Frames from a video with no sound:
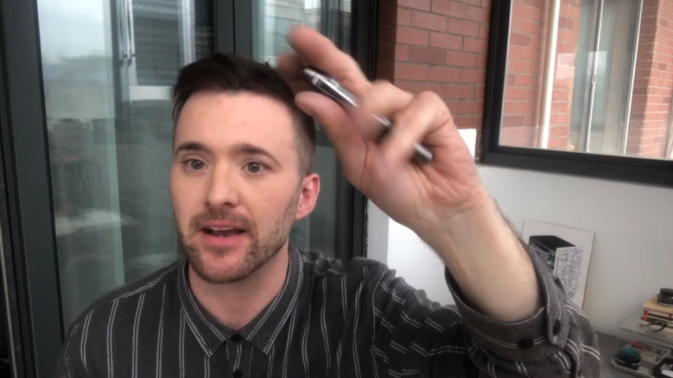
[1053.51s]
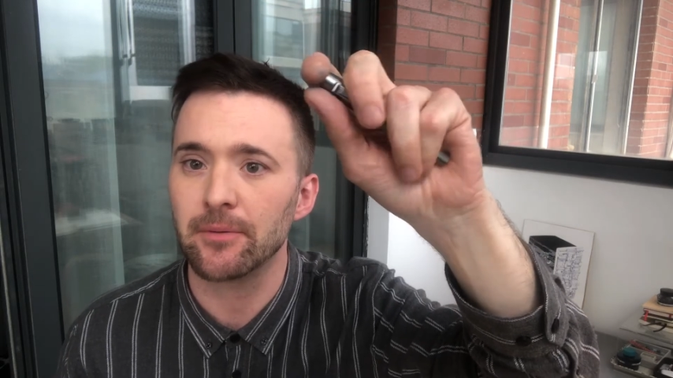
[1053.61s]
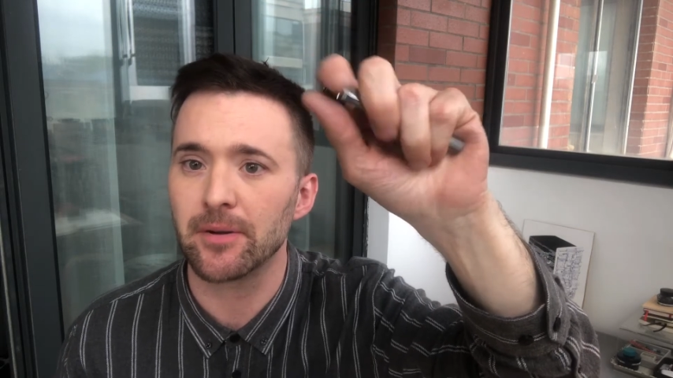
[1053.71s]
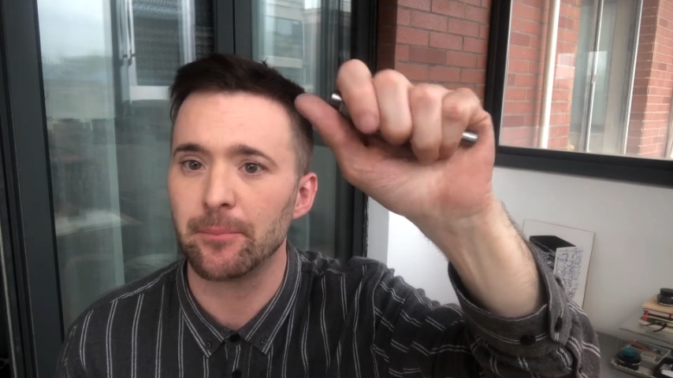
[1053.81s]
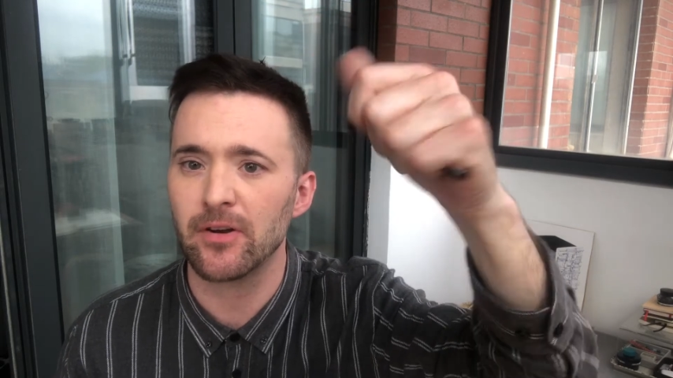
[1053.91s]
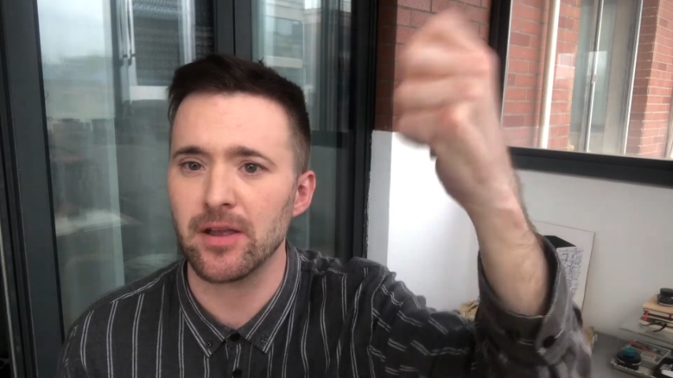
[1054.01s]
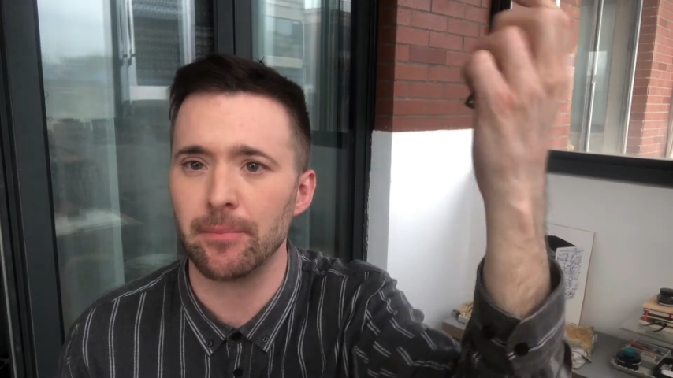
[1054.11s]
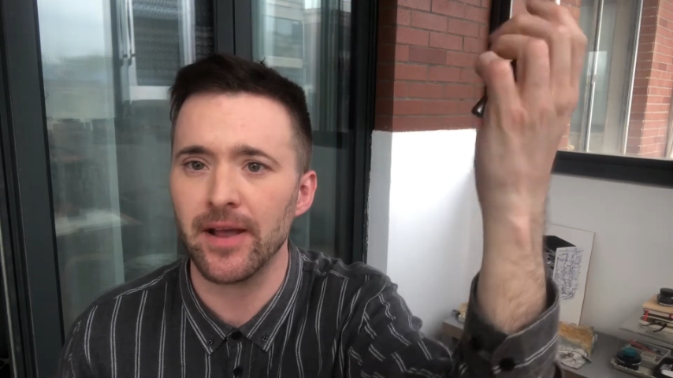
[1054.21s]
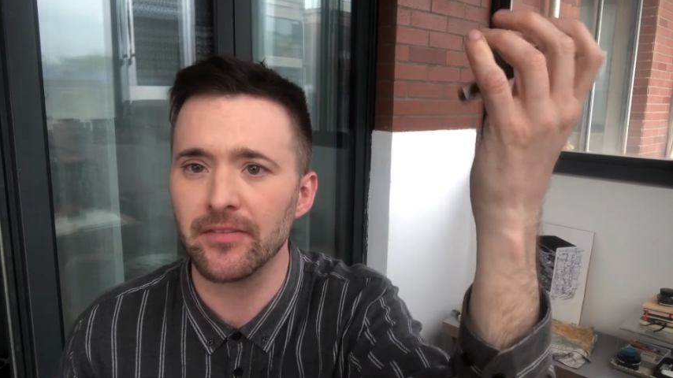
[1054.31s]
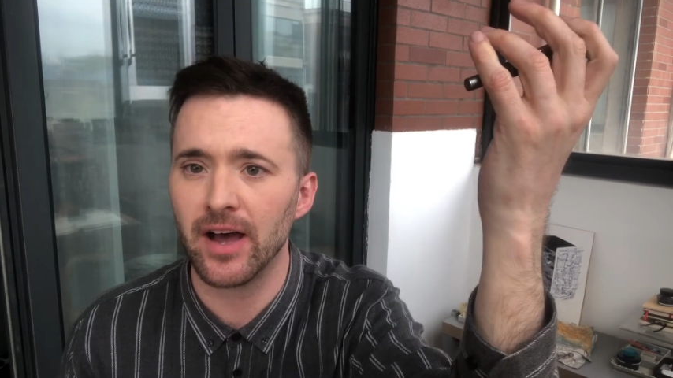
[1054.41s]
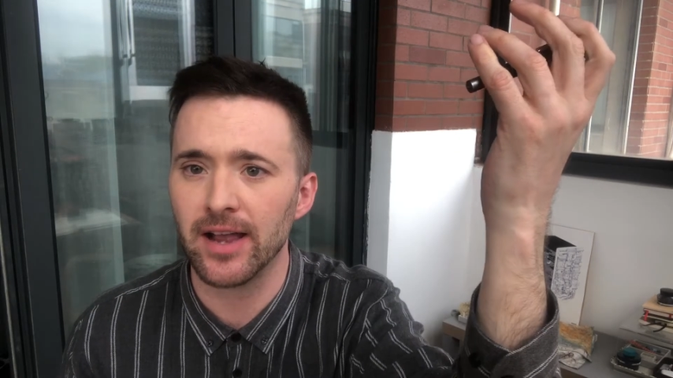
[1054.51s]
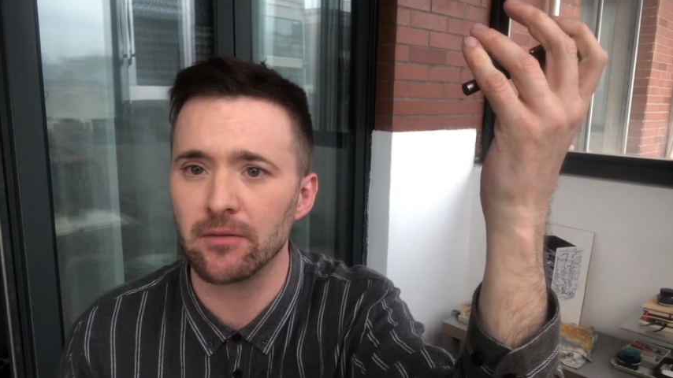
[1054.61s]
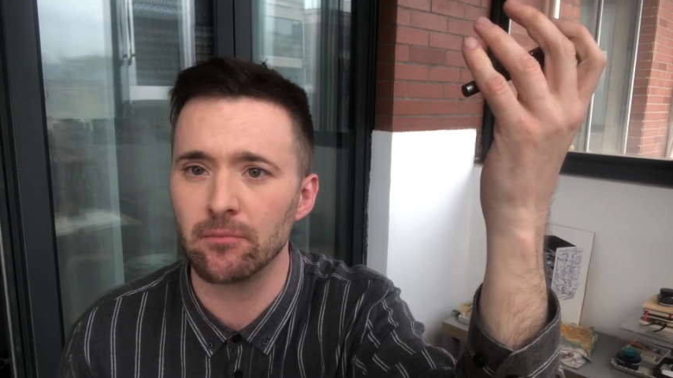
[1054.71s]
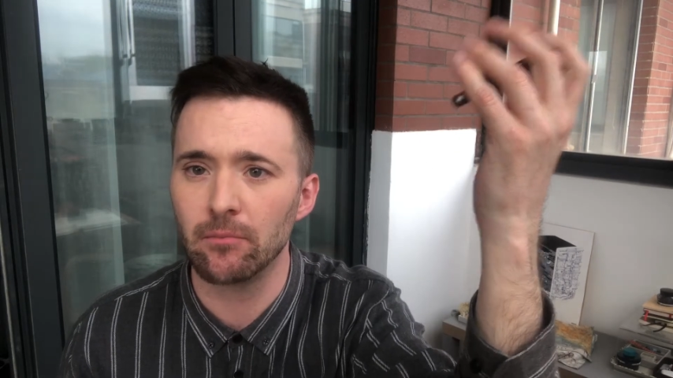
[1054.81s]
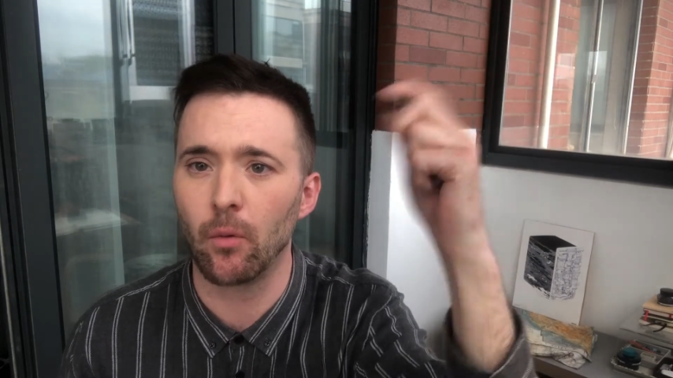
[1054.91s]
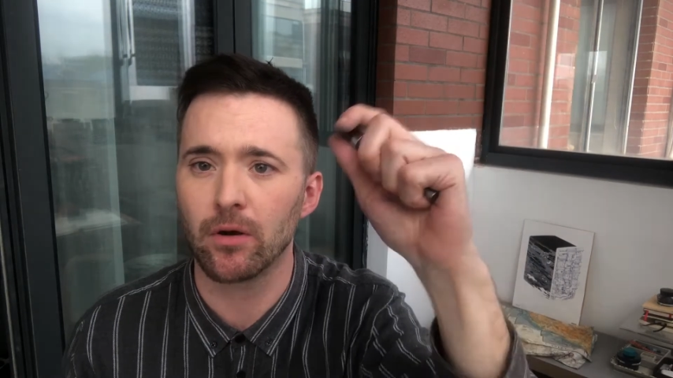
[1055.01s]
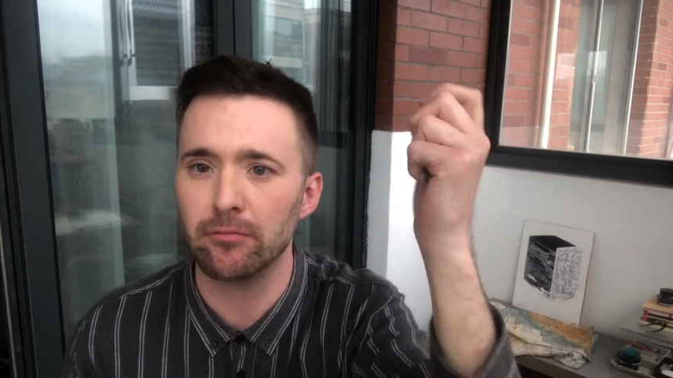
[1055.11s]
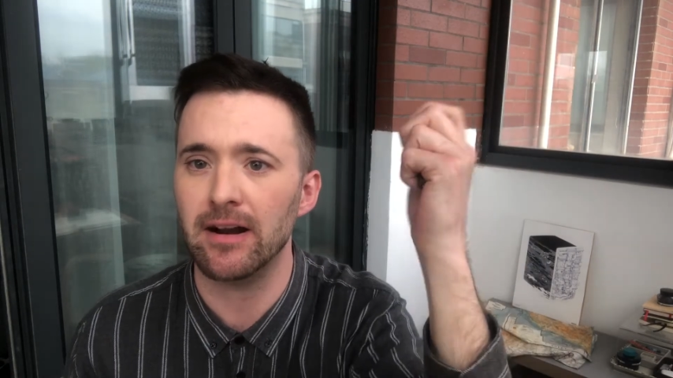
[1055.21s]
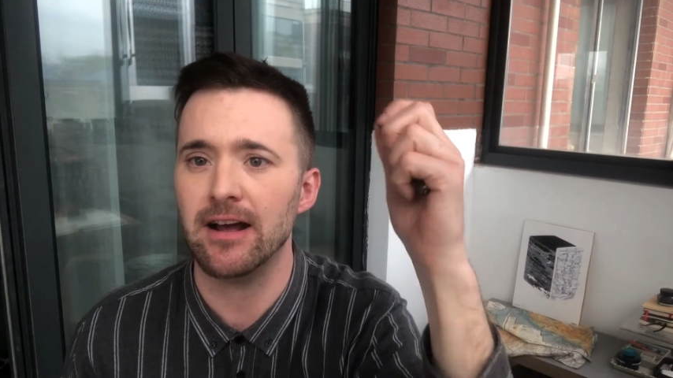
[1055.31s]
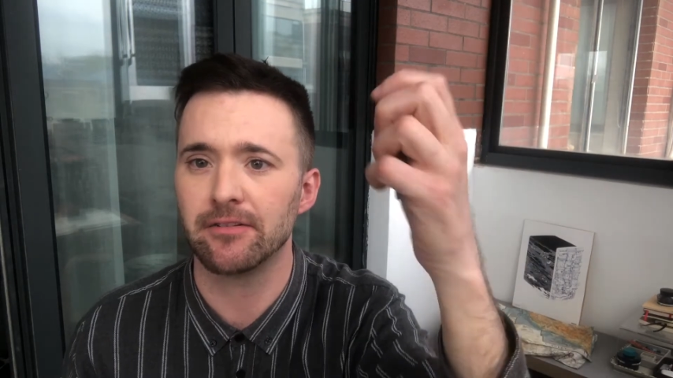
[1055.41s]
I want a pocket pen that I can walk
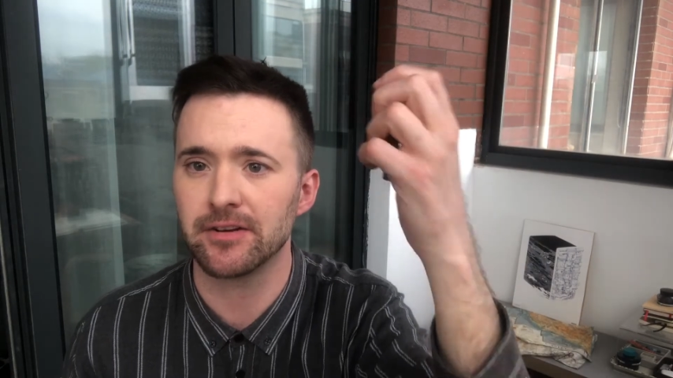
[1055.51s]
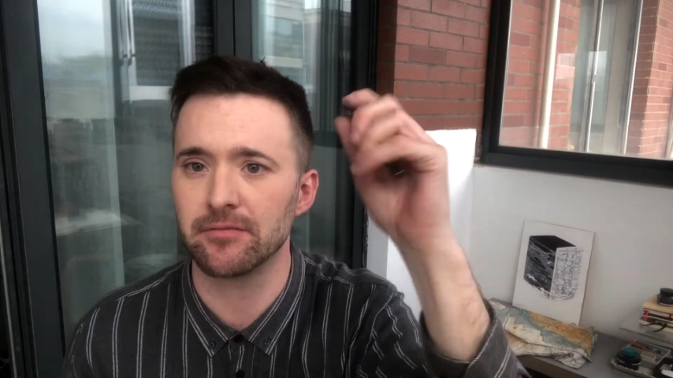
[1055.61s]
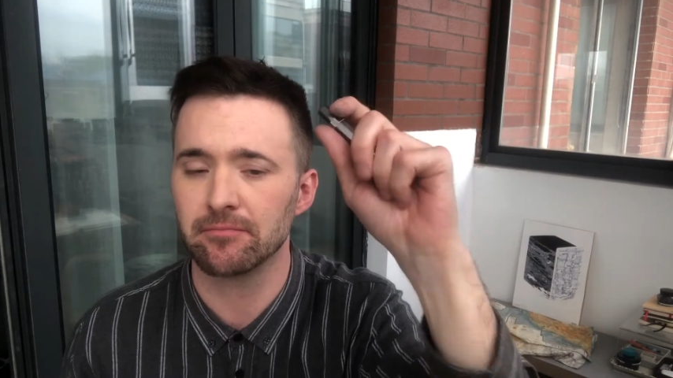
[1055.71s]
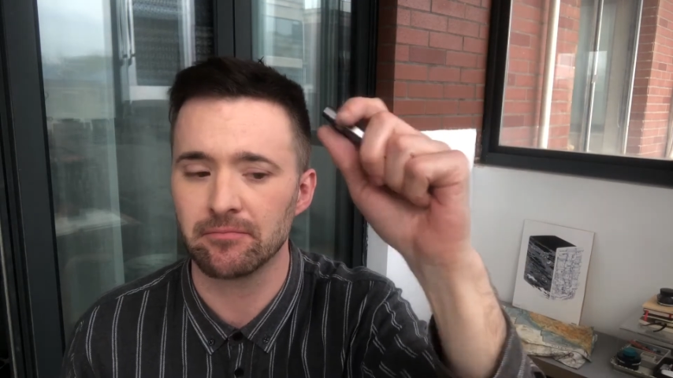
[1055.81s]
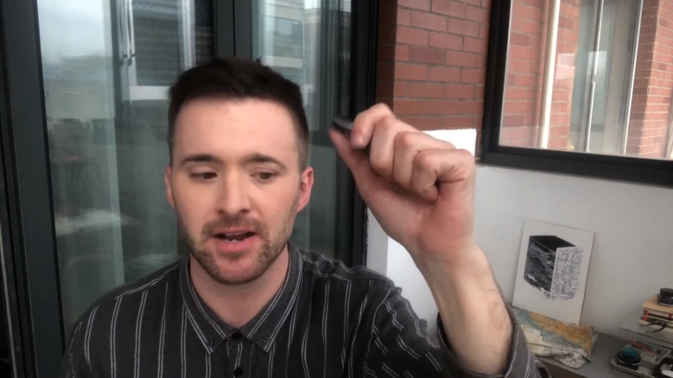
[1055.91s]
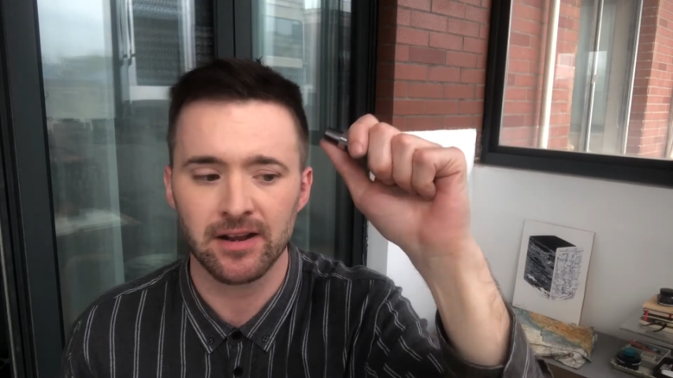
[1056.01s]
around and,